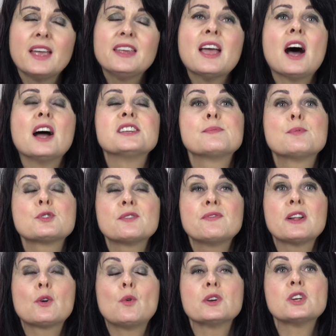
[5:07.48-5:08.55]
Yeah, I suppose I
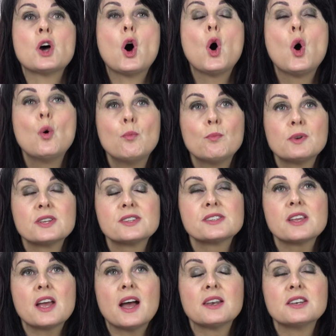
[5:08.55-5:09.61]
feel quite
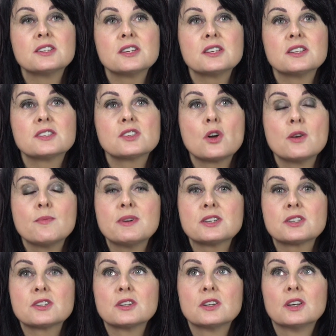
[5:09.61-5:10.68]
hopeless and it's all a
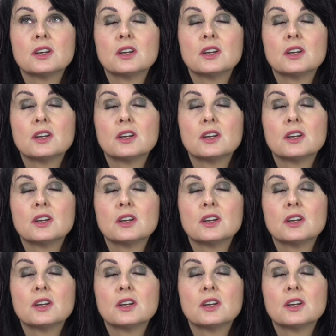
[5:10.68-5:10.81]
bit